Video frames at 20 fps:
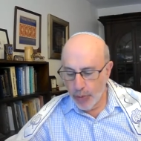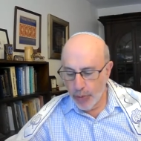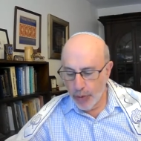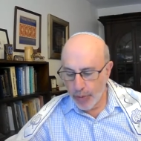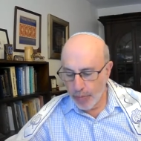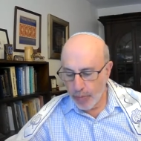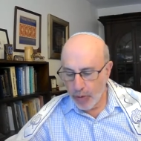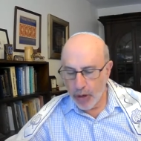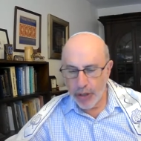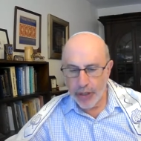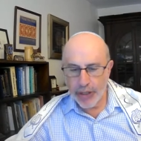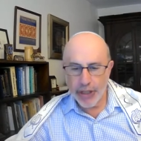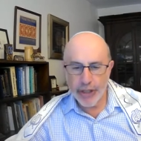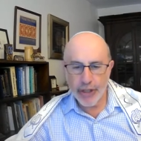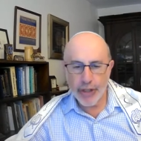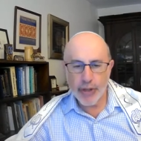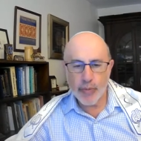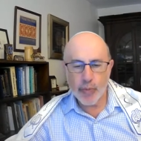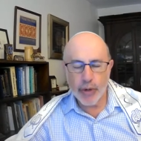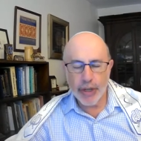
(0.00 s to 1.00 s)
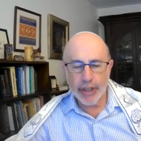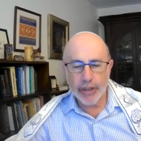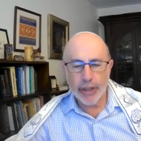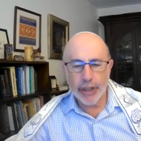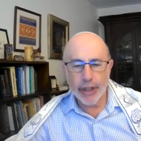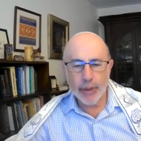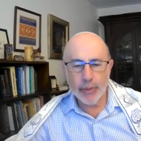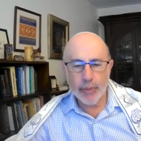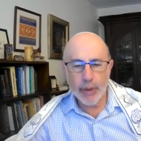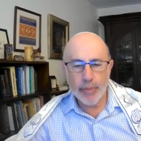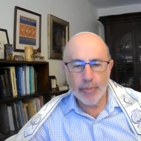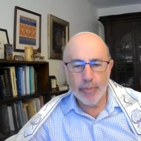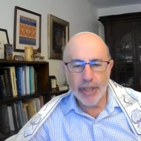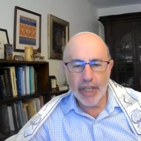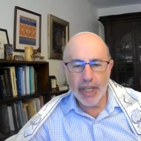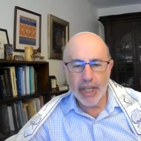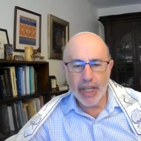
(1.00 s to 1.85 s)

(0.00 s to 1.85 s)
The Parsha this morning later will be